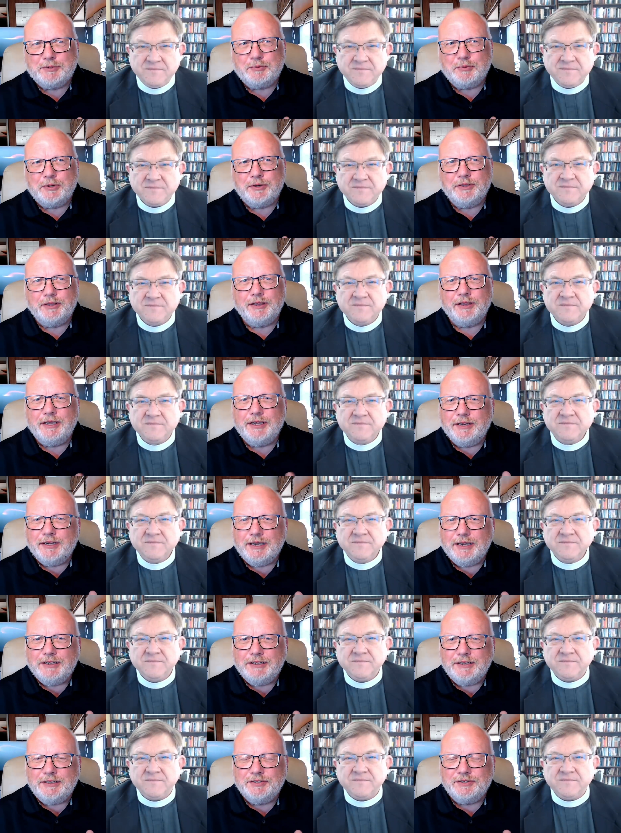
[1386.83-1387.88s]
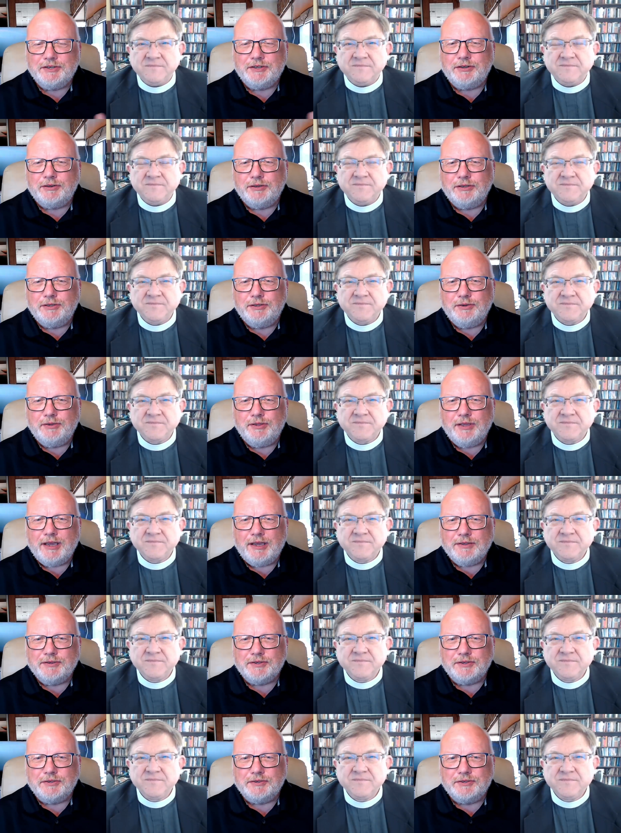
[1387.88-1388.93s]
Speaker 1: were in the late nineties and early two
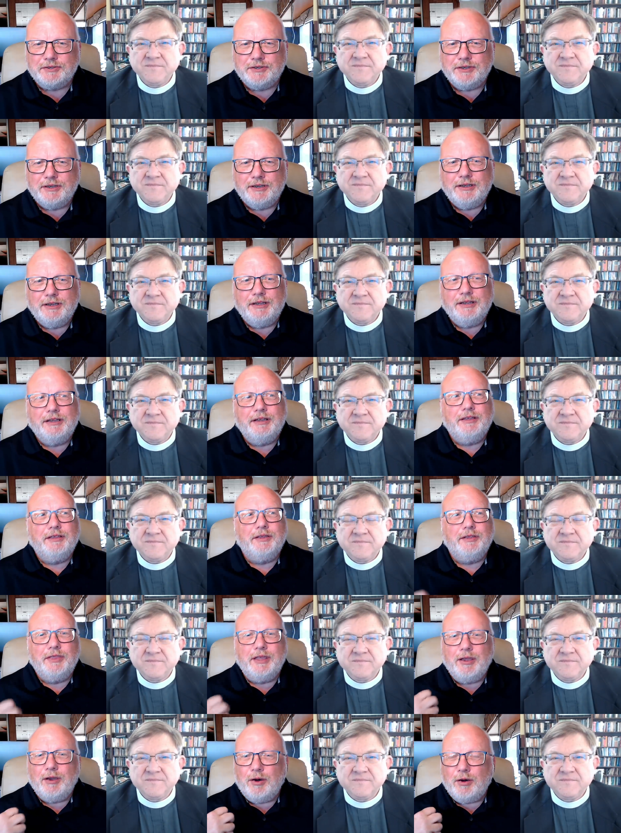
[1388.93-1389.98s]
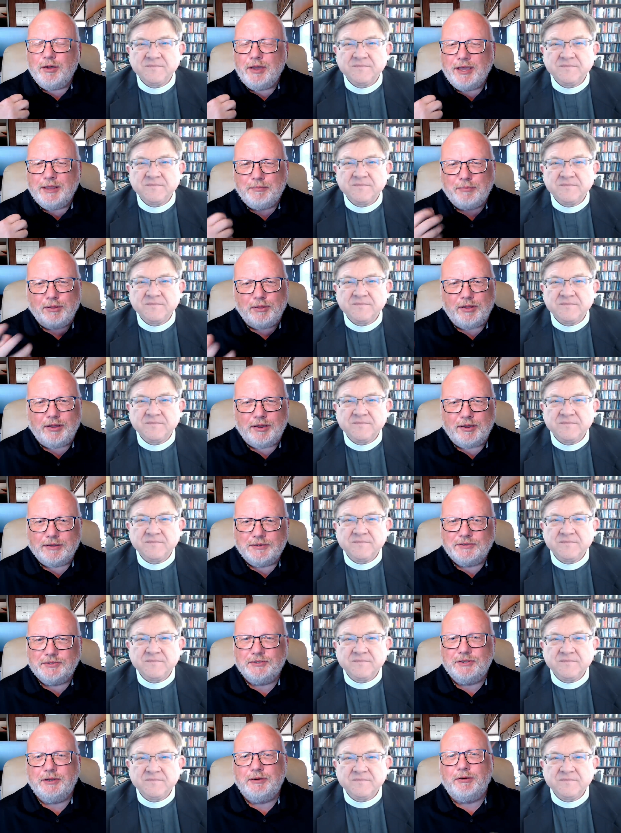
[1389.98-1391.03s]
thousands, they all had
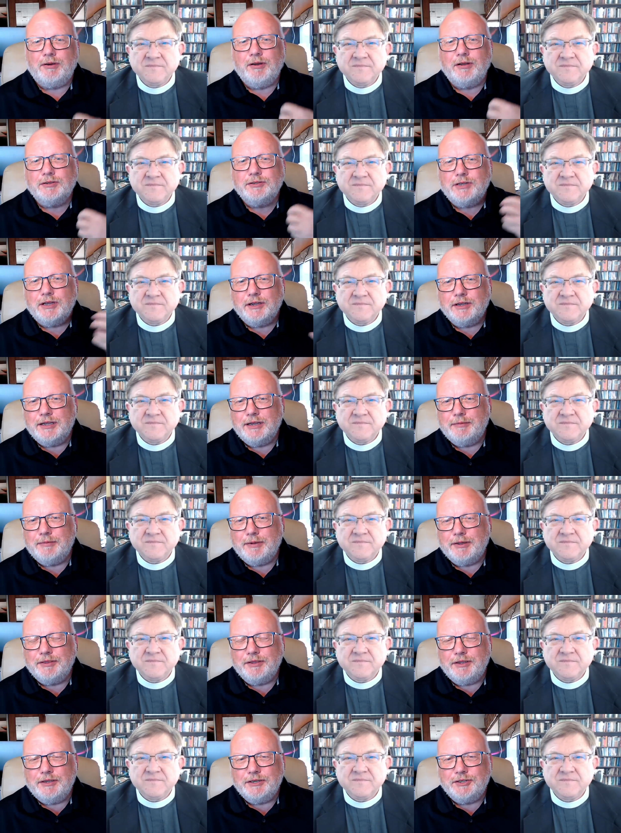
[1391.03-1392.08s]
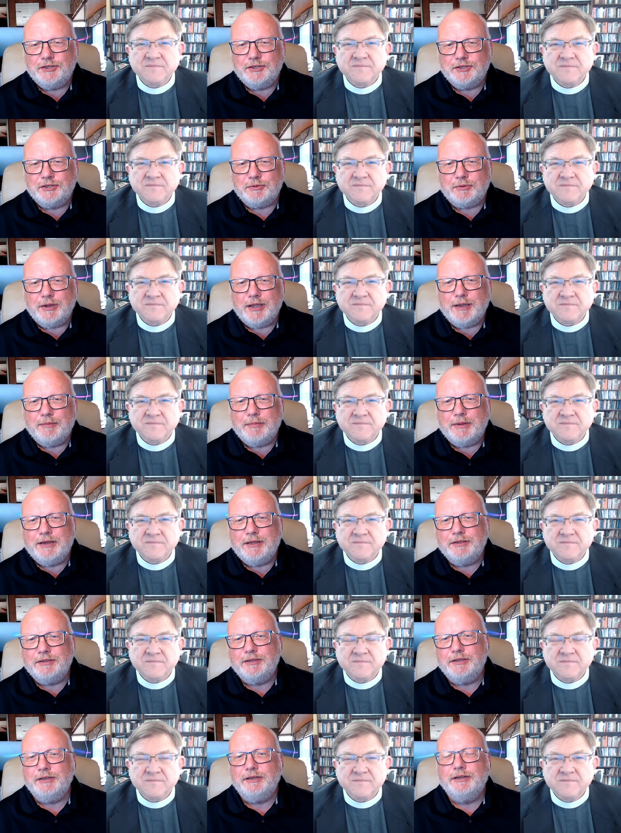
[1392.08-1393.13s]
blogs. They were all talking about the issues that were happening at
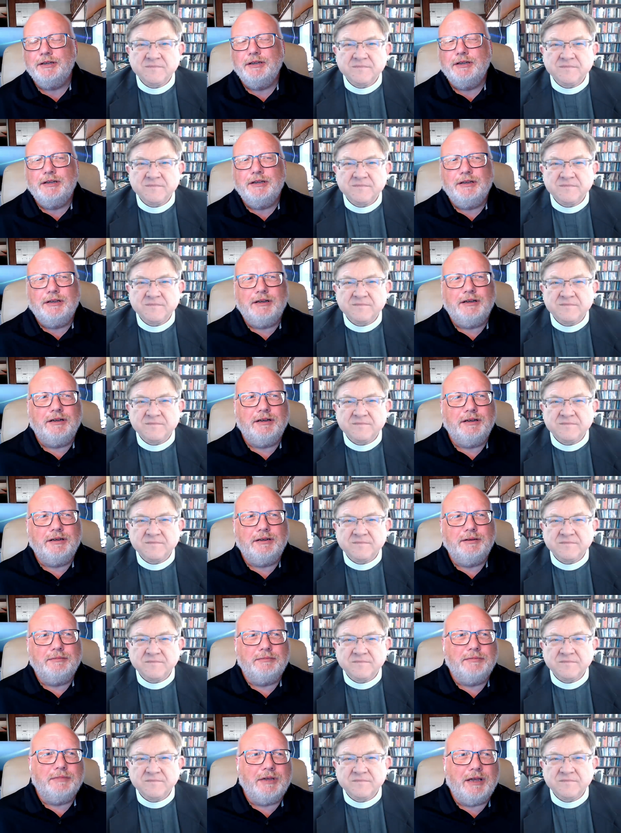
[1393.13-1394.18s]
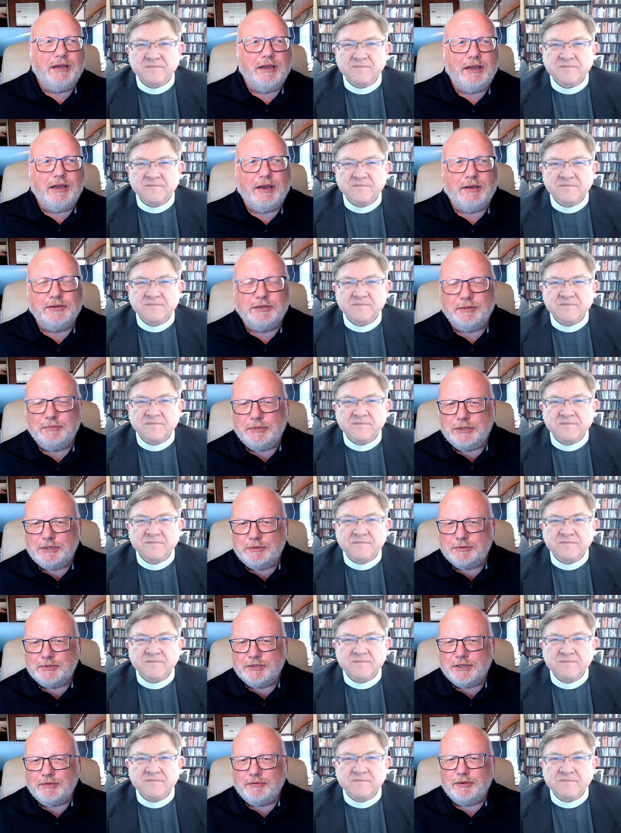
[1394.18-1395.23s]
the um, House of Bishops
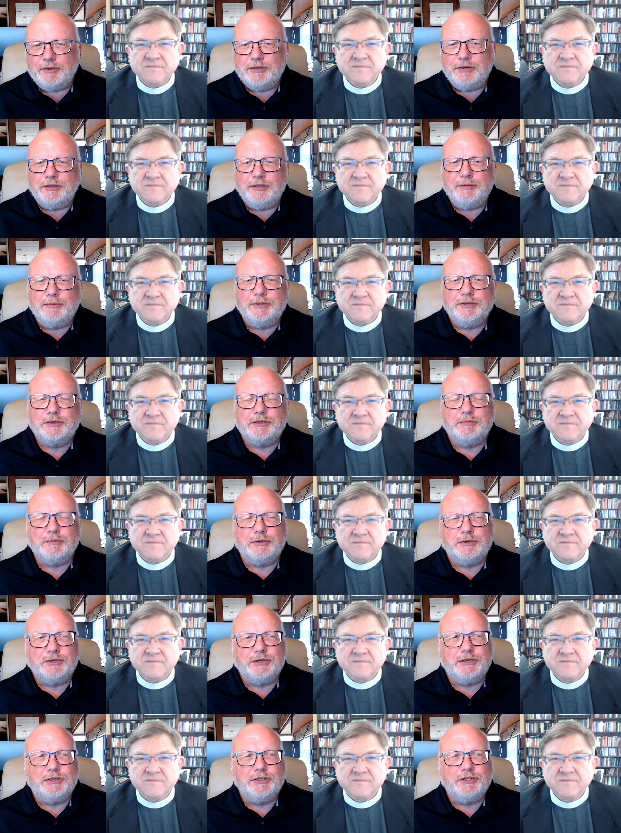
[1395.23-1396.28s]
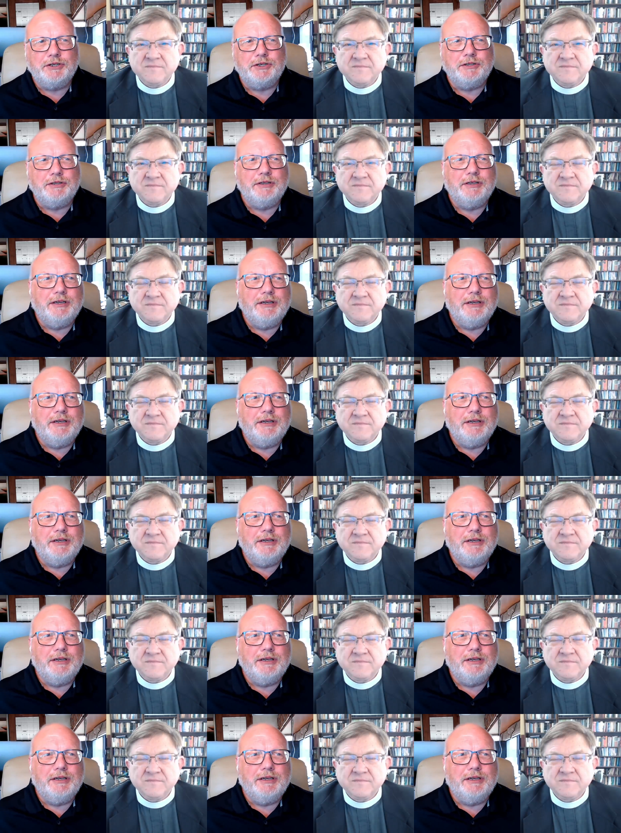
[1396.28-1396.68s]
level here in the Episcopal Church. And